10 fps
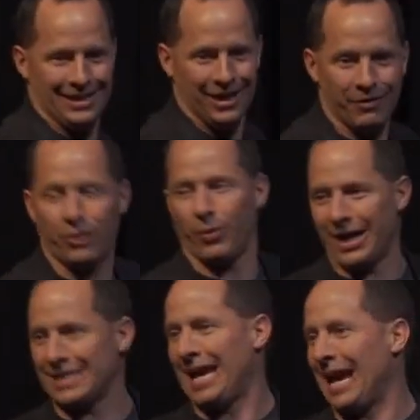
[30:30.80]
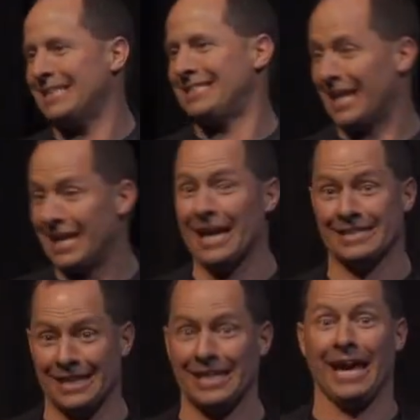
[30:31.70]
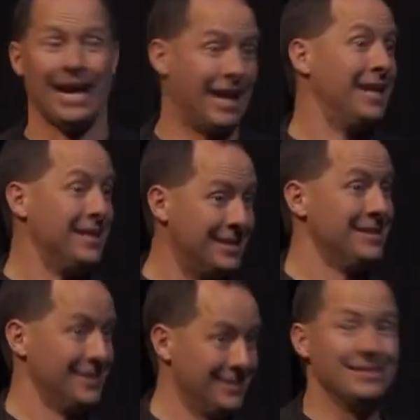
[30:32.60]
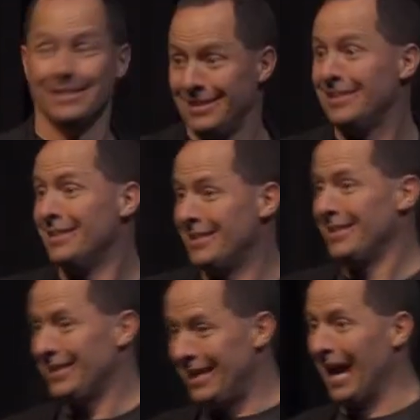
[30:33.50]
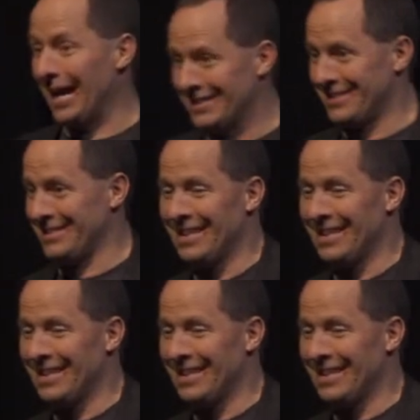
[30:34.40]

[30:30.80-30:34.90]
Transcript: If you agree it can, say yes, it can. Yes. Yes.